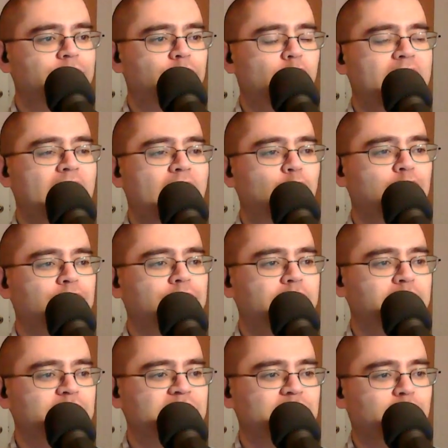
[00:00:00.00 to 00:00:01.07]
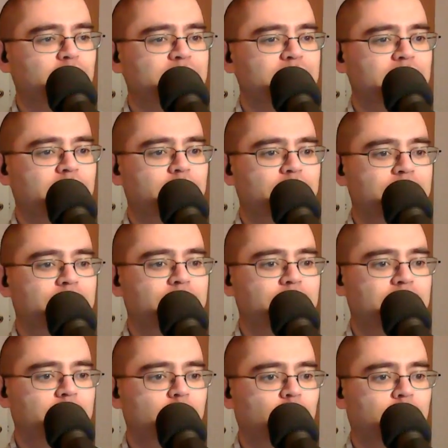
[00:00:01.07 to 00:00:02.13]
outer frame is supposedly 3
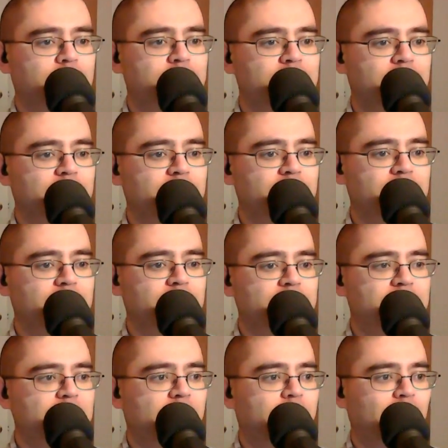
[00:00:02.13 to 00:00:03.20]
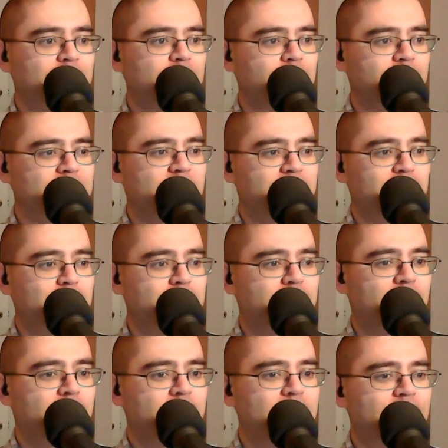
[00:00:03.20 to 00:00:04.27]
feet according to the diagram, so it looks like maybe
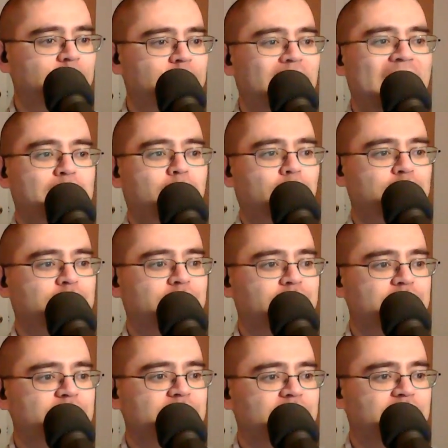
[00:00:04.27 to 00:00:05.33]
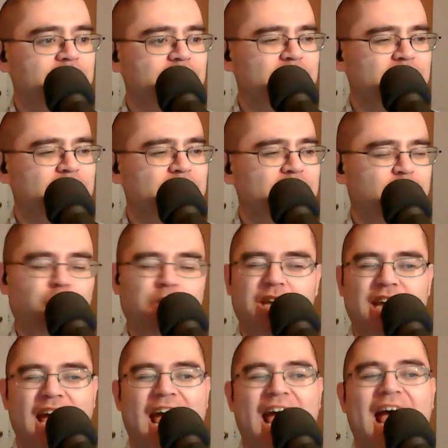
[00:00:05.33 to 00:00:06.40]
the flat portion of the ceiling is
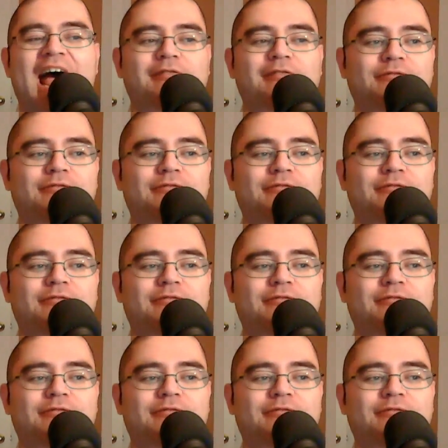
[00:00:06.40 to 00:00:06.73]
3.5